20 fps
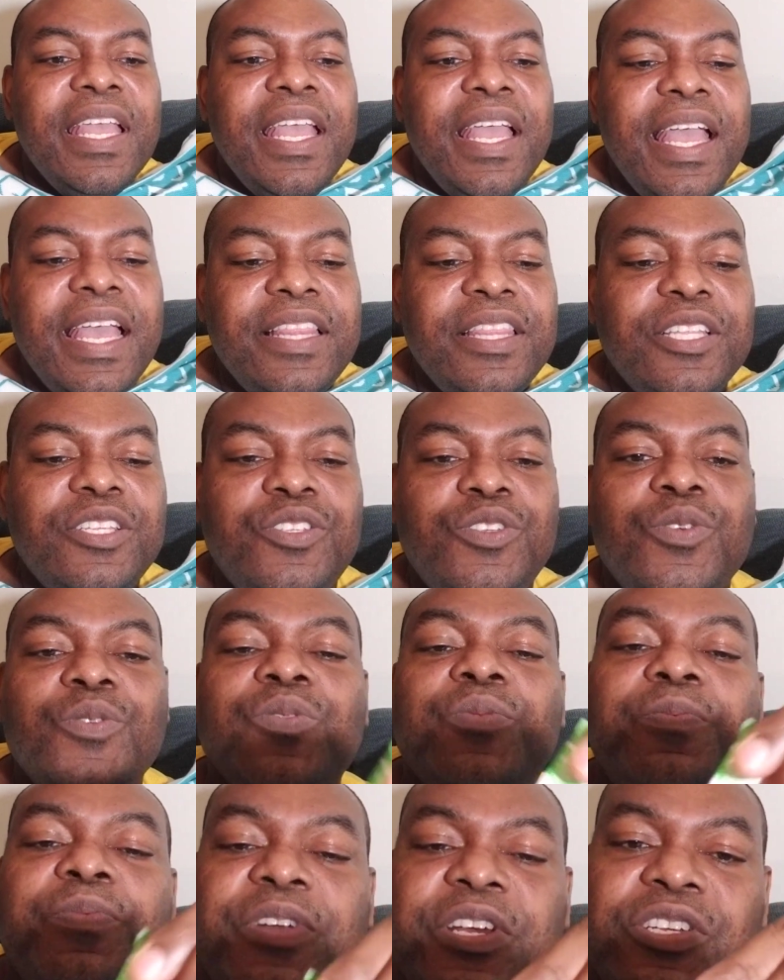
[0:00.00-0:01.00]
And the
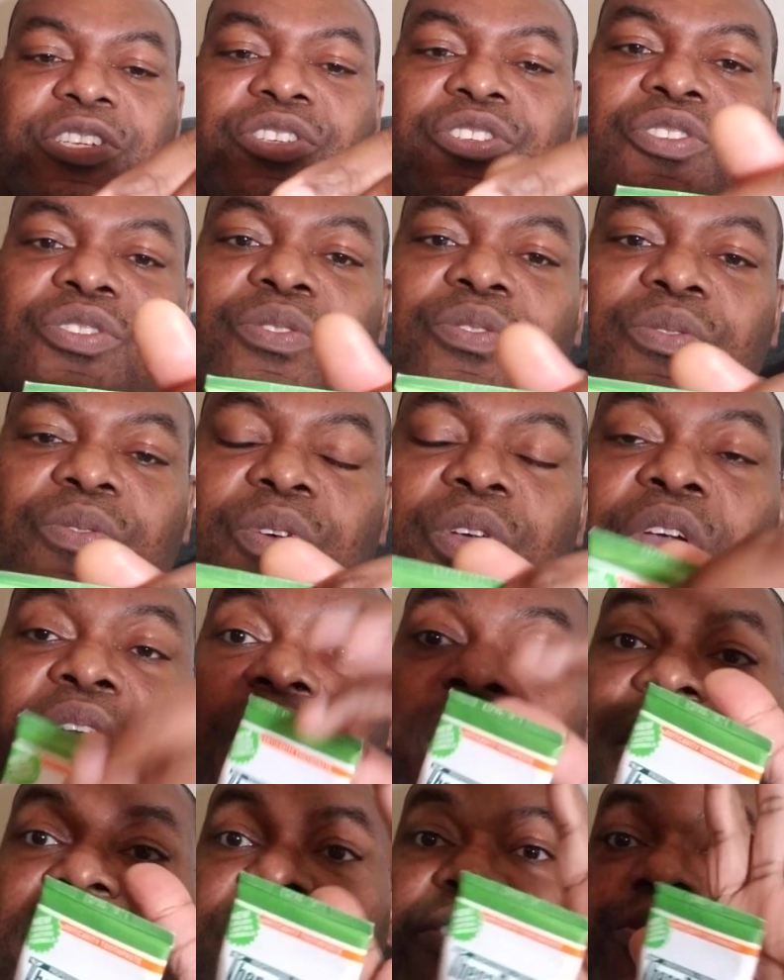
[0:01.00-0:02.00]
toothbrush too.
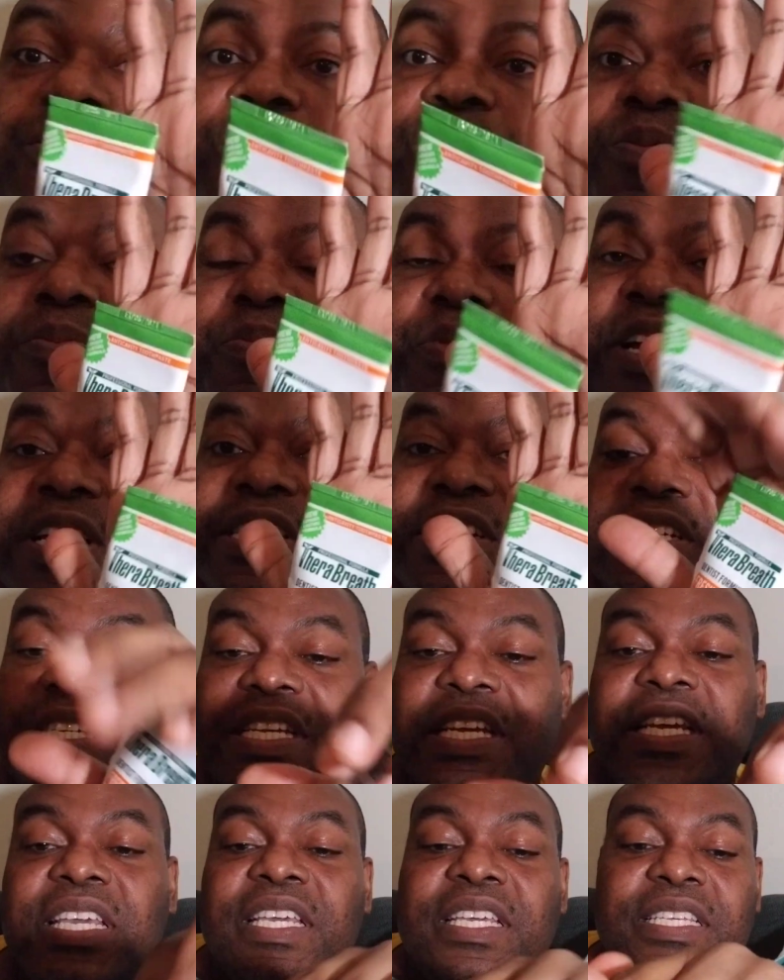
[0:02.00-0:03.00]
The toothbrush
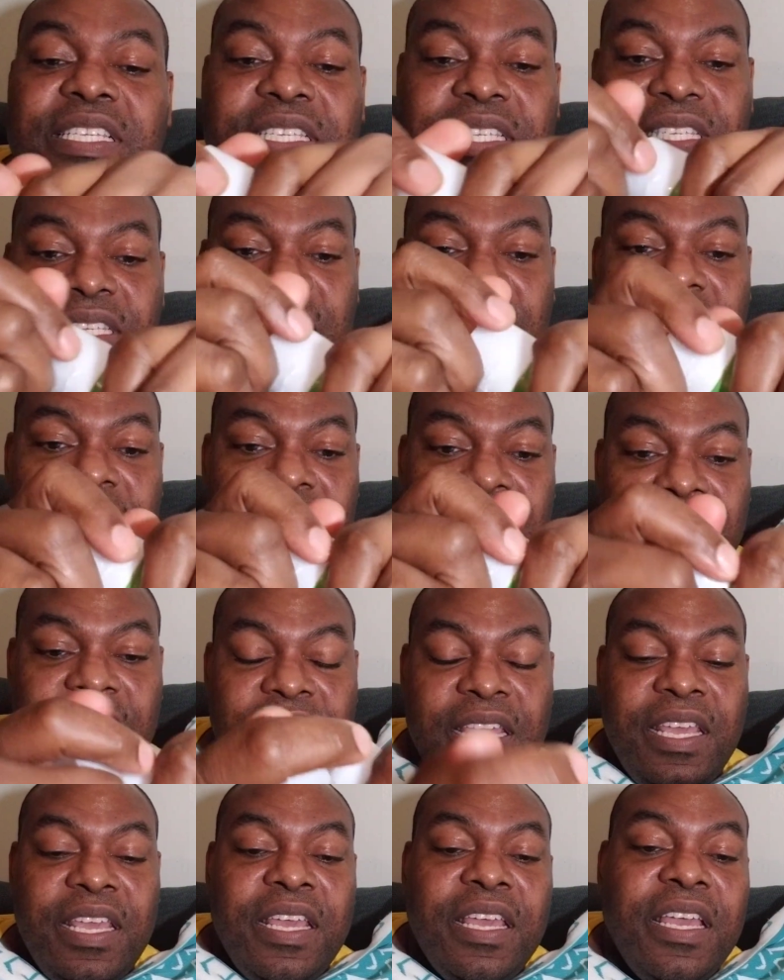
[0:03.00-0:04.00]
is
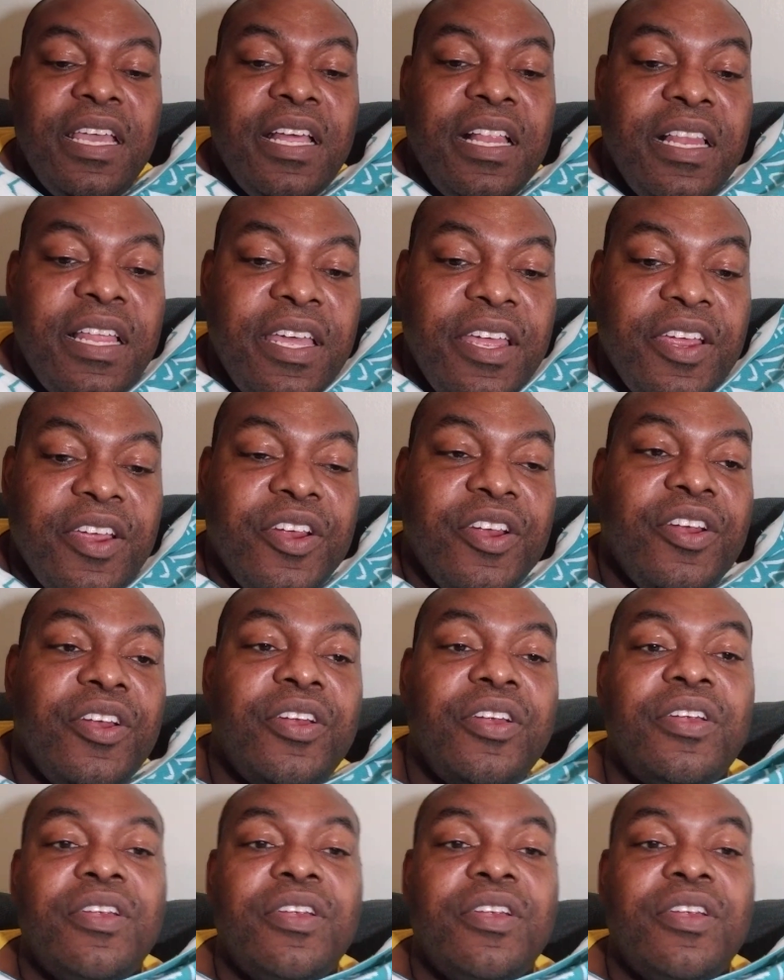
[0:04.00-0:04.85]
clear.